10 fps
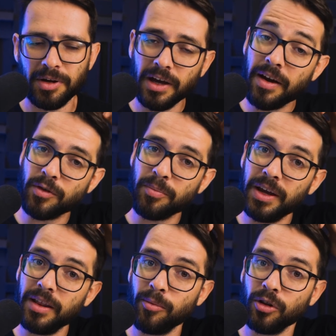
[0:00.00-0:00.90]
and you have to
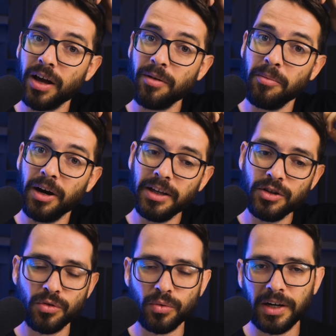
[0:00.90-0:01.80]
pay them a lot of money
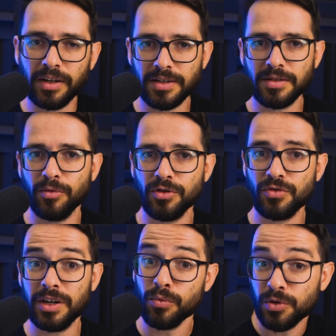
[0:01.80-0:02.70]
to create custom illustration